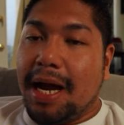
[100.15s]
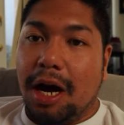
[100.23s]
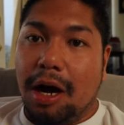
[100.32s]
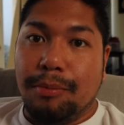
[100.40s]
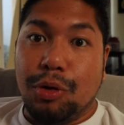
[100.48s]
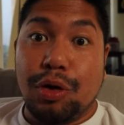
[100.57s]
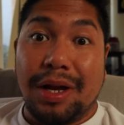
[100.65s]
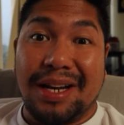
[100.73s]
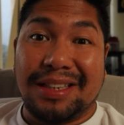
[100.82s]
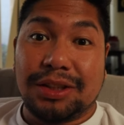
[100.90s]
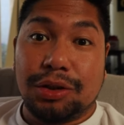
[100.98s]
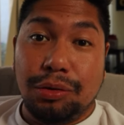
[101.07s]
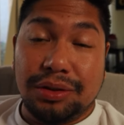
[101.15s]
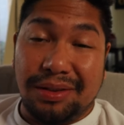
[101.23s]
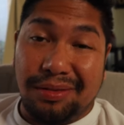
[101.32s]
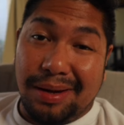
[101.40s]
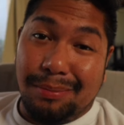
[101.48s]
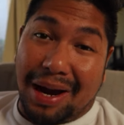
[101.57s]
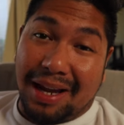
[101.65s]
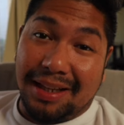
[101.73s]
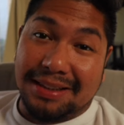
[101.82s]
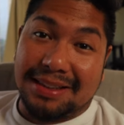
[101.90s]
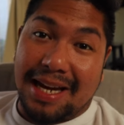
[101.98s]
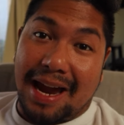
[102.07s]
Um, you can exclusively buy
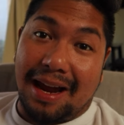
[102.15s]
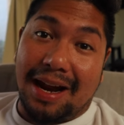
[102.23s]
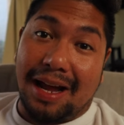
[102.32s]
this at